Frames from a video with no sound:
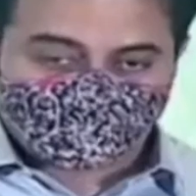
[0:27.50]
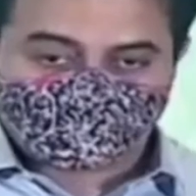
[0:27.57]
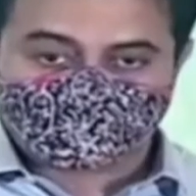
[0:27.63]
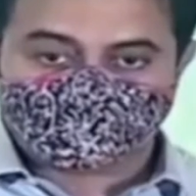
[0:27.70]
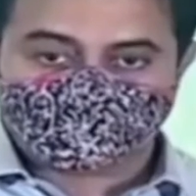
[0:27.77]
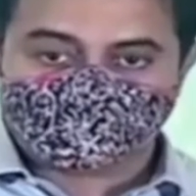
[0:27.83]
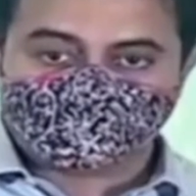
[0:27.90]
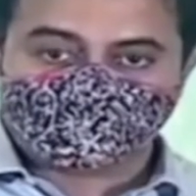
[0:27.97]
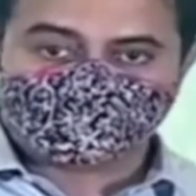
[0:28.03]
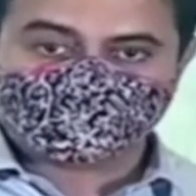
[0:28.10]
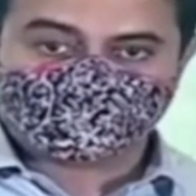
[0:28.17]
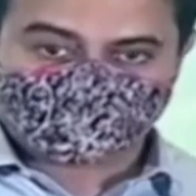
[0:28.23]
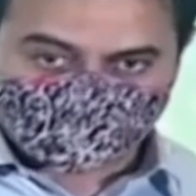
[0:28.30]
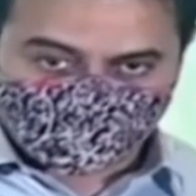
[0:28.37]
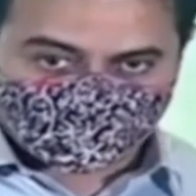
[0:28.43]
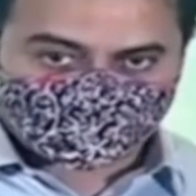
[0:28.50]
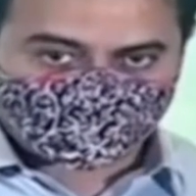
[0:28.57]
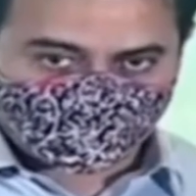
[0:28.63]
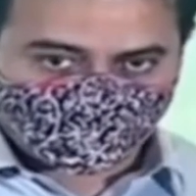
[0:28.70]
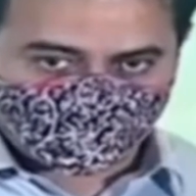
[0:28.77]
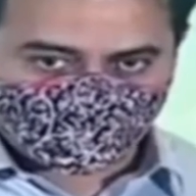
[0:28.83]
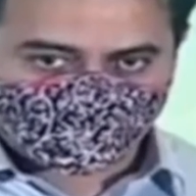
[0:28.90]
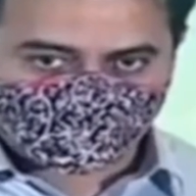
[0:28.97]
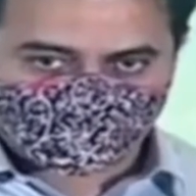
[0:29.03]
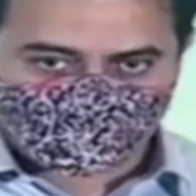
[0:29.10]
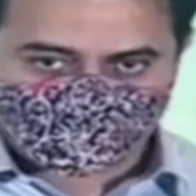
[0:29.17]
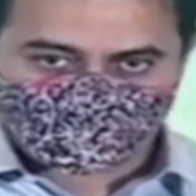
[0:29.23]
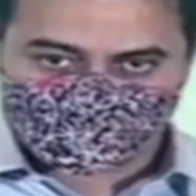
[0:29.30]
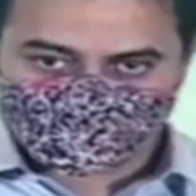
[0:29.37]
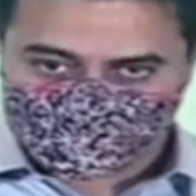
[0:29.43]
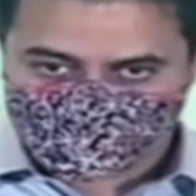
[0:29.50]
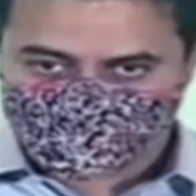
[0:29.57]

Bill Blair, good seeing you again.